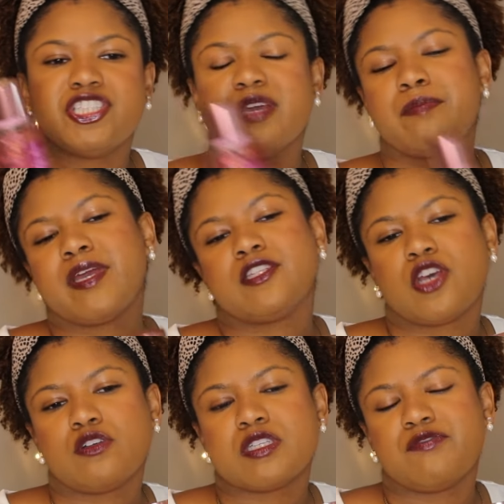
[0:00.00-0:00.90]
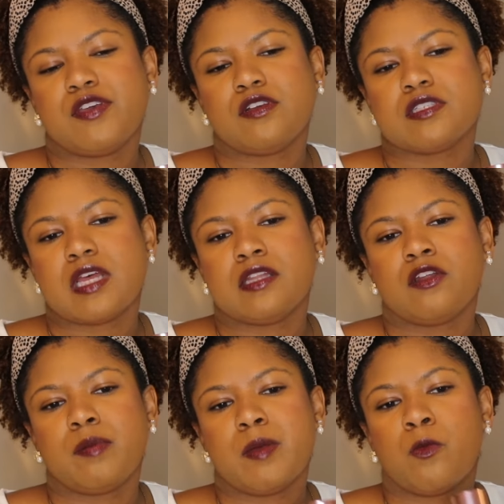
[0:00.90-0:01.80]
Champagne Toast feels a
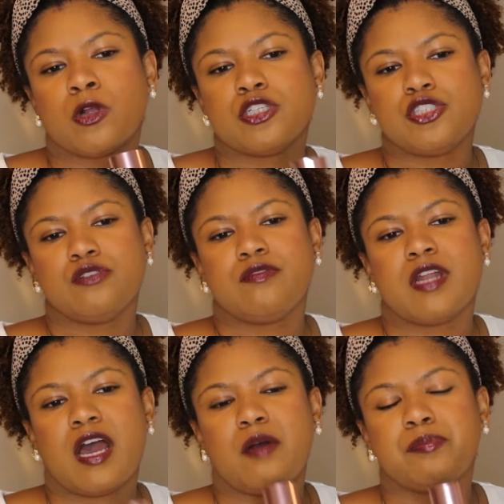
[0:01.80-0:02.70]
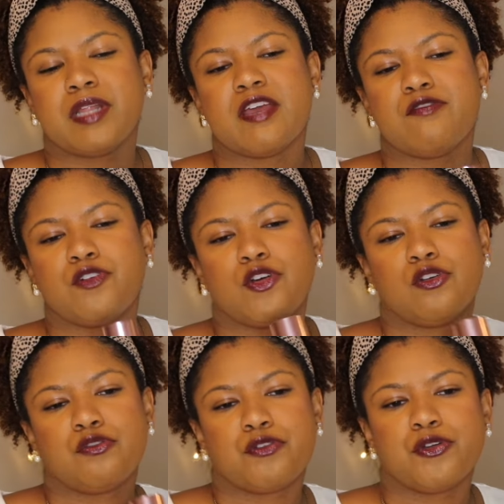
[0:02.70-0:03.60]
little bit more juvenile,
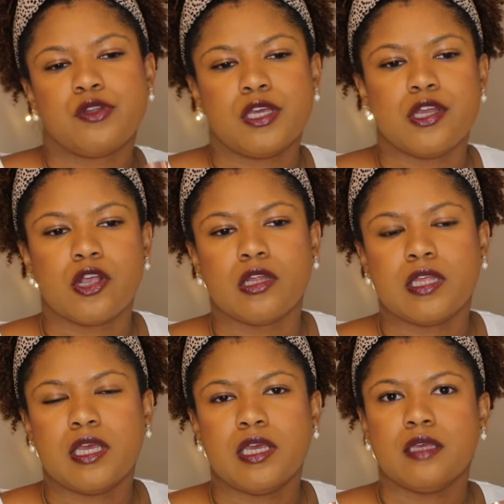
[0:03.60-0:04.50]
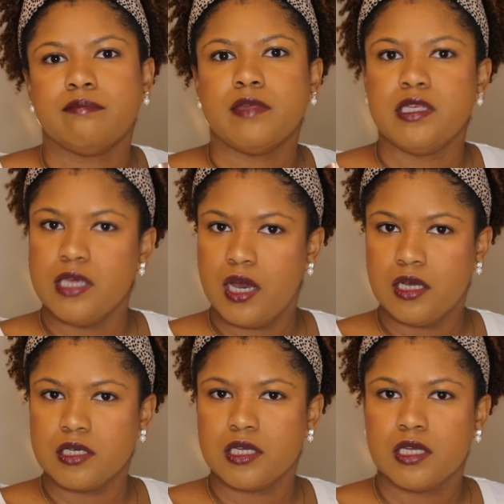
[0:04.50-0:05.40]
playful, fruity, girly,
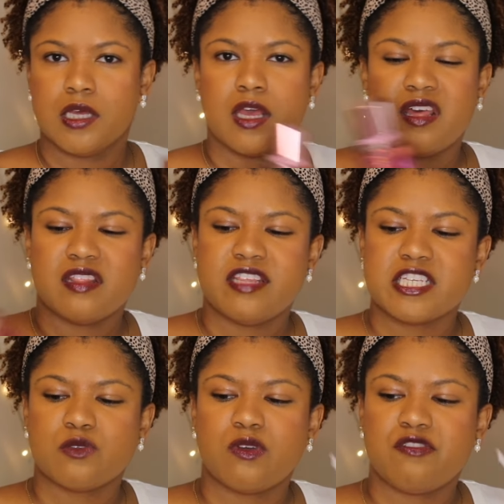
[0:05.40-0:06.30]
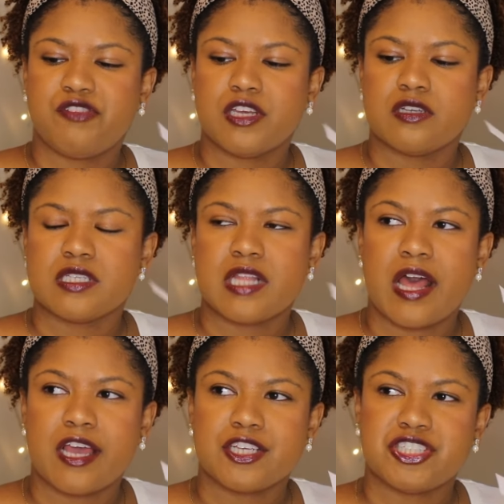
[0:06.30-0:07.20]
young. This one feels
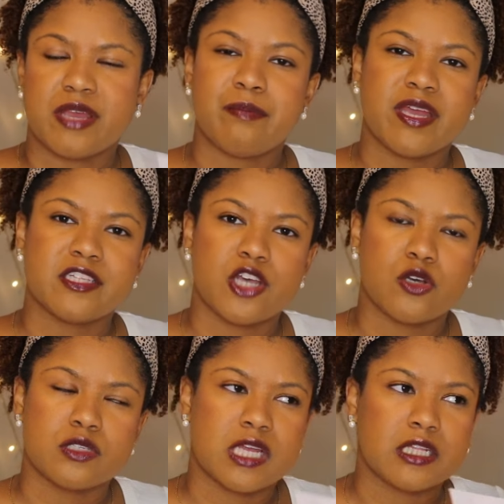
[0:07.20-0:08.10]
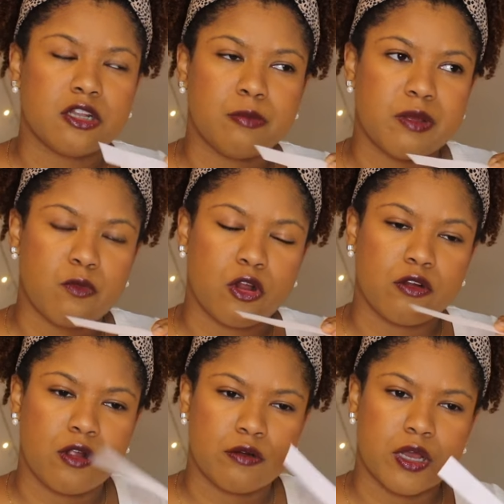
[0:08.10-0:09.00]
like Champagne Toast a little bit more
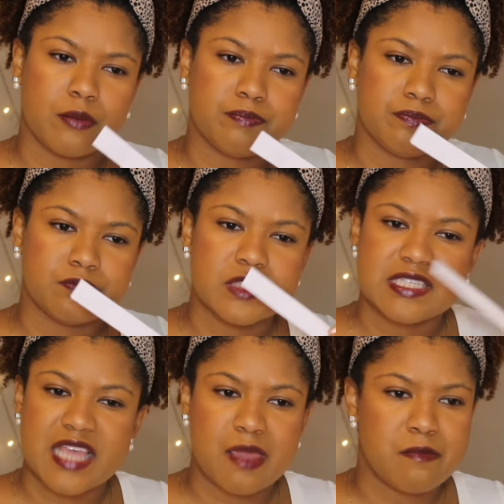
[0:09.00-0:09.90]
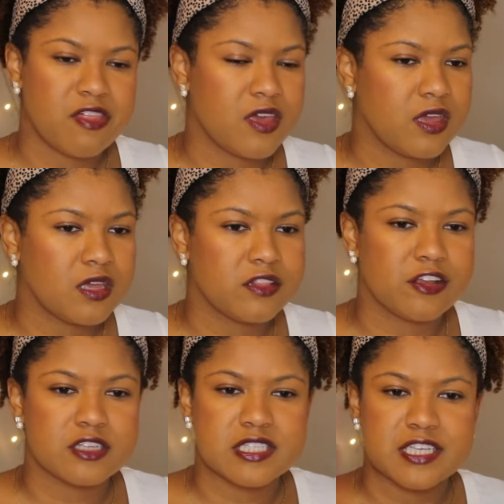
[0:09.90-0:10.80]
grown up. Same thing,
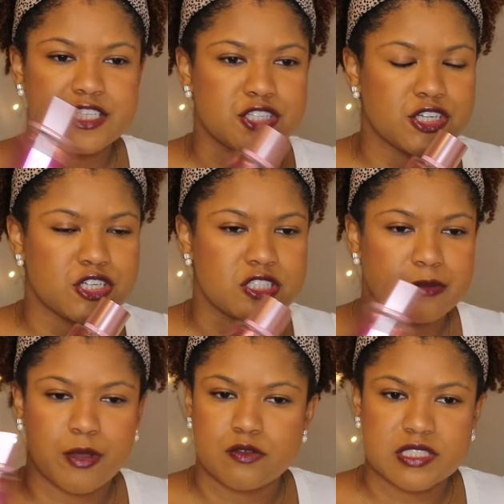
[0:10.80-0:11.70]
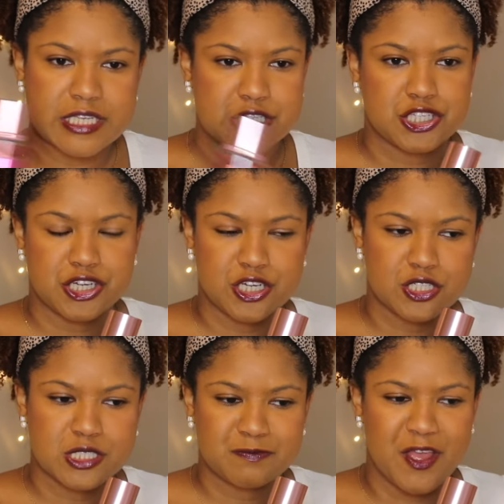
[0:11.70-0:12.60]
they're sisters, they're both
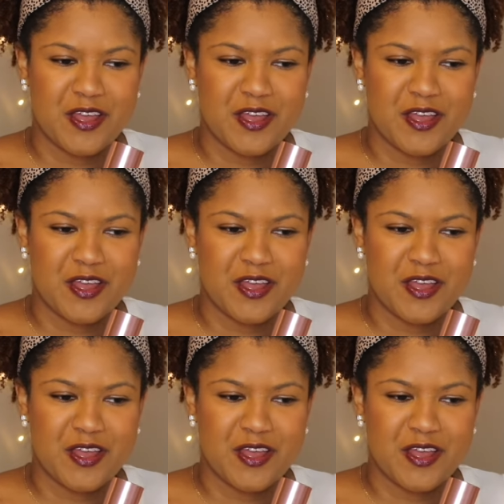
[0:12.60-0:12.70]
sisters.